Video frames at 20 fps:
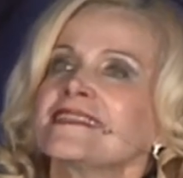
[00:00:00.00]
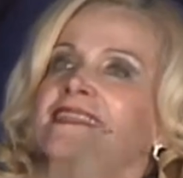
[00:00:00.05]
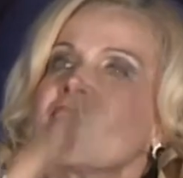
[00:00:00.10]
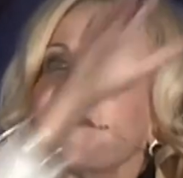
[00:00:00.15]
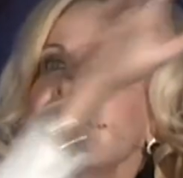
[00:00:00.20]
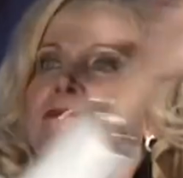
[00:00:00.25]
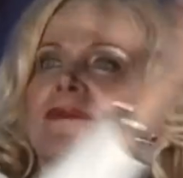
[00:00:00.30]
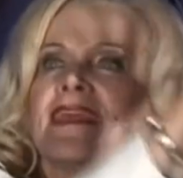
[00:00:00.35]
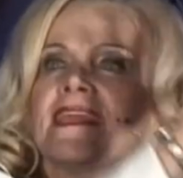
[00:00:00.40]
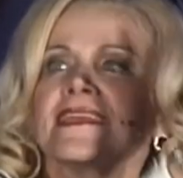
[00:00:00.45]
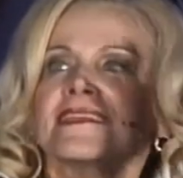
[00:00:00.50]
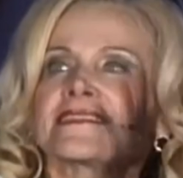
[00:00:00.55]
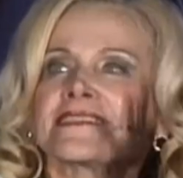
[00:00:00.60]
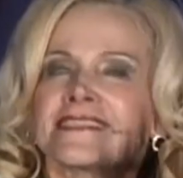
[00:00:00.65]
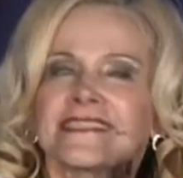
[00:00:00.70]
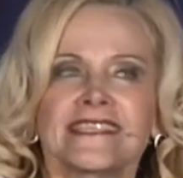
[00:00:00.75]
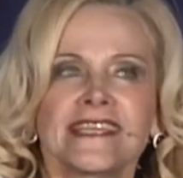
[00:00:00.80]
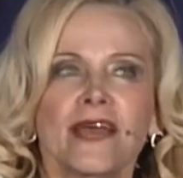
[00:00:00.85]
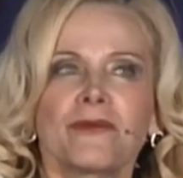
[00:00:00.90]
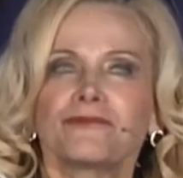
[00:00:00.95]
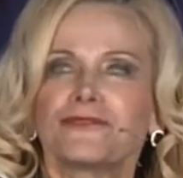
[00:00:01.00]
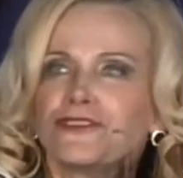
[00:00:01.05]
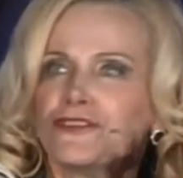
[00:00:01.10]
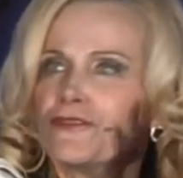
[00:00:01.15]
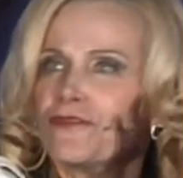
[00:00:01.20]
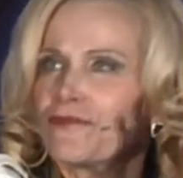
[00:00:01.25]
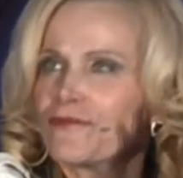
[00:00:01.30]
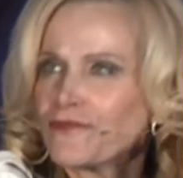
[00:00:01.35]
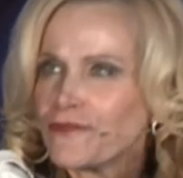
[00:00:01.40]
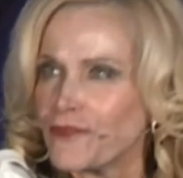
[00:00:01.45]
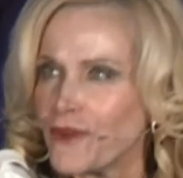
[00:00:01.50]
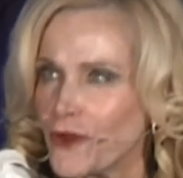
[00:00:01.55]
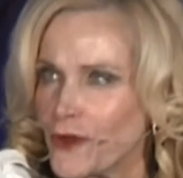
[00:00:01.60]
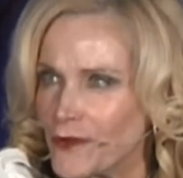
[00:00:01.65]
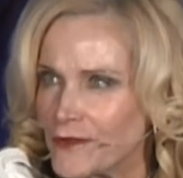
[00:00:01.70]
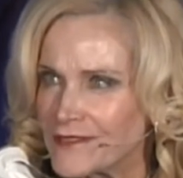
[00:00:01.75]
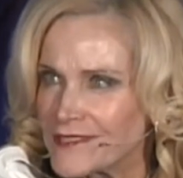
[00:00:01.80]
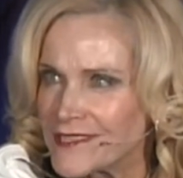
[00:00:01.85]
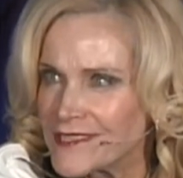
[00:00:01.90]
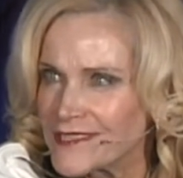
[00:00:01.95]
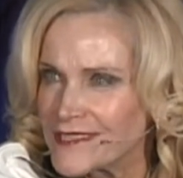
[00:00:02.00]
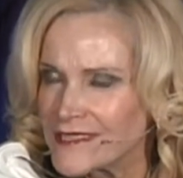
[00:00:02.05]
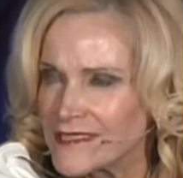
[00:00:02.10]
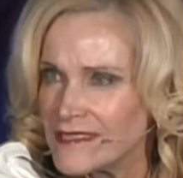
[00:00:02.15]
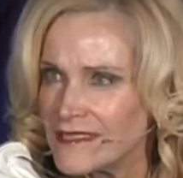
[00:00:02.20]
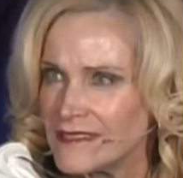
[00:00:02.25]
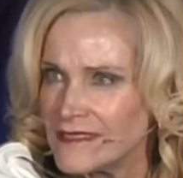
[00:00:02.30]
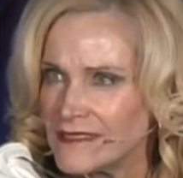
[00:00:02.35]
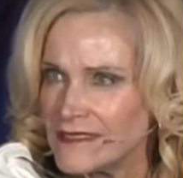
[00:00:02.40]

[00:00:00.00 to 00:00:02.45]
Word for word: Let me accept you first